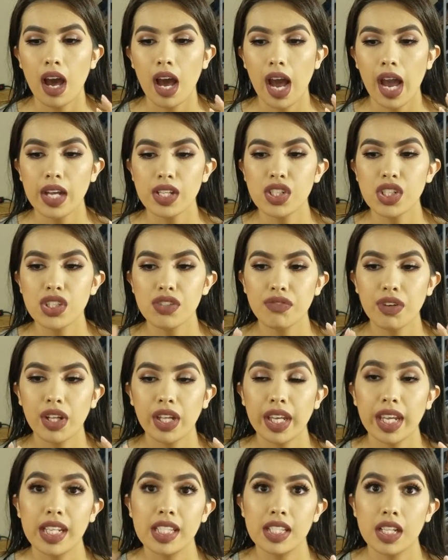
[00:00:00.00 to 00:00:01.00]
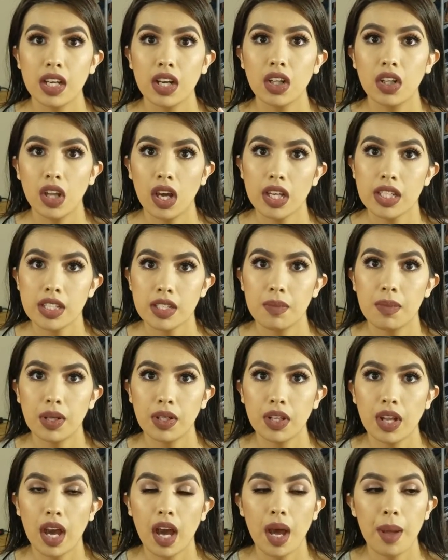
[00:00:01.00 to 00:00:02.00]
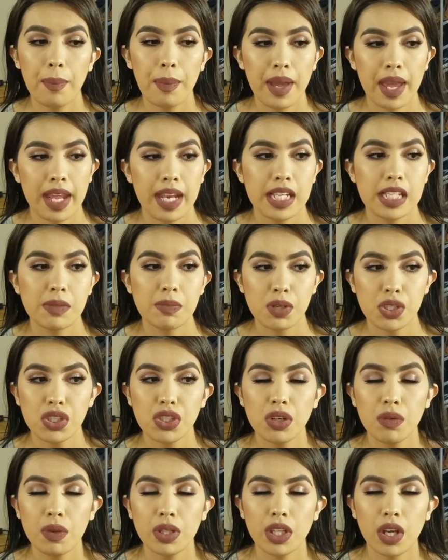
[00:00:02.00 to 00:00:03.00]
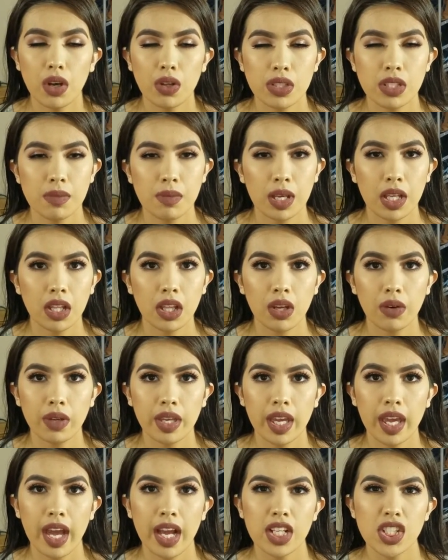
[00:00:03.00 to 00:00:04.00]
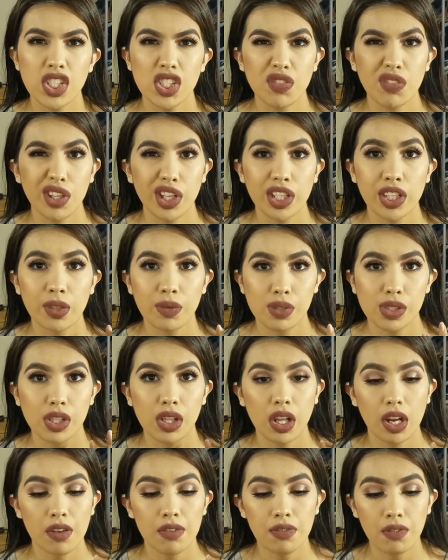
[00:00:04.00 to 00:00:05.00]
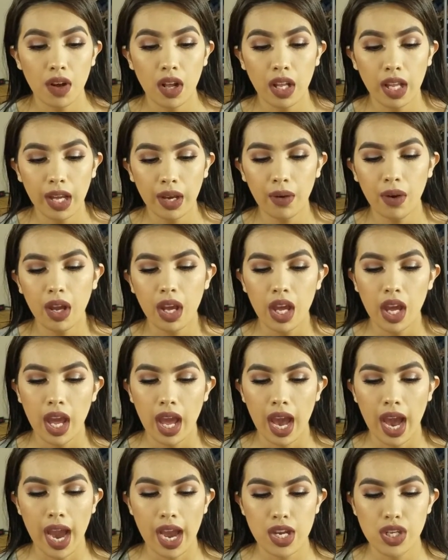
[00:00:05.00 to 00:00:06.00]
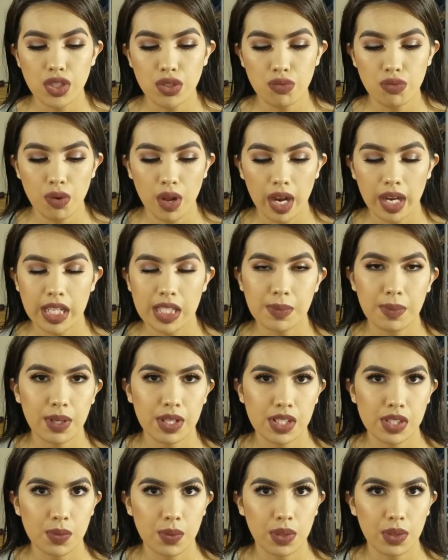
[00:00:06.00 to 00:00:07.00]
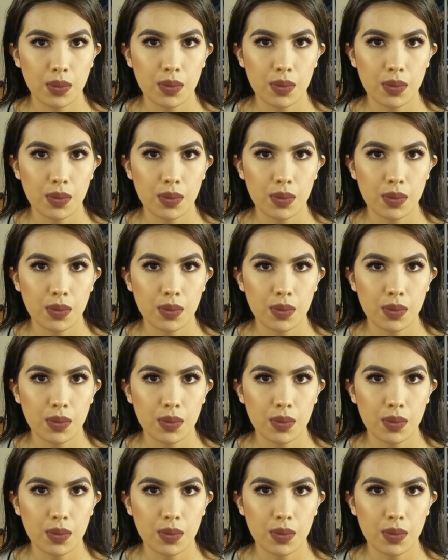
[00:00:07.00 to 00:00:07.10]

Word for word: I just felt like it took a lot to build up, and especially with the Ultimate Glow Kit, I just felt like there was a lot of fallout. I do not experience that